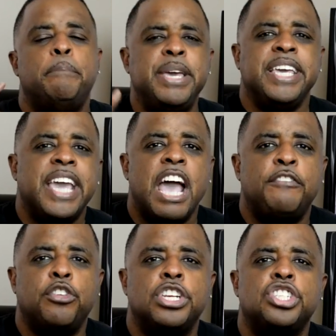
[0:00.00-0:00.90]
be
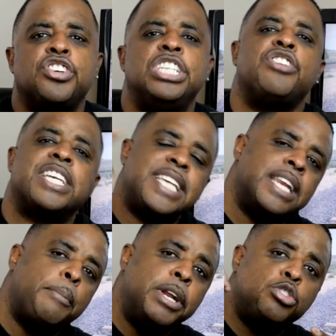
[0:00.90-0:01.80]
careful on the train tracks.
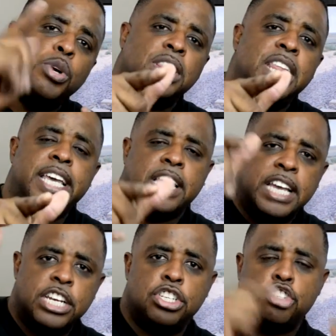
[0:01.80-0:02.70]
And I'm going to do a link
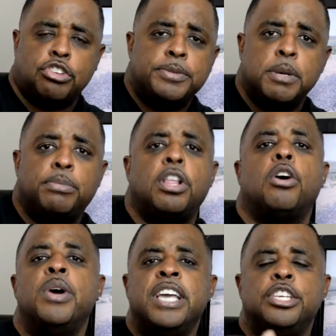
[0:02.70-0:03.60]
in the description
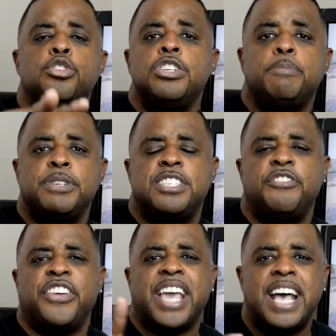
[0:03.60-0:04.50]
below. Union
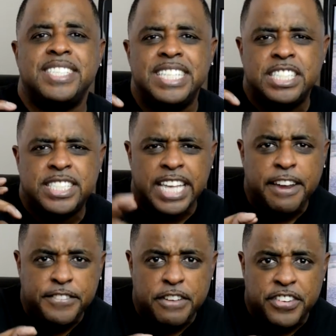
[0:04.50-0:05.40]
Pacific has these
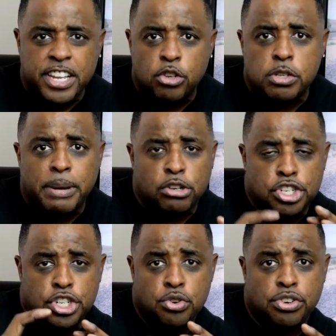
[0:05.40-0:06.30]
safety videos about
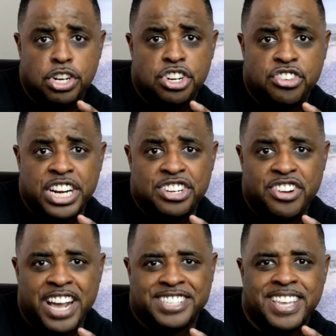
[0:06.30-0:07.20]
shooting on the train
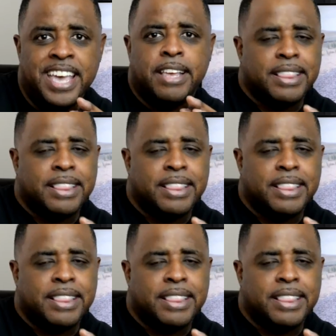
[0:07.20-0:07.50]
tracks.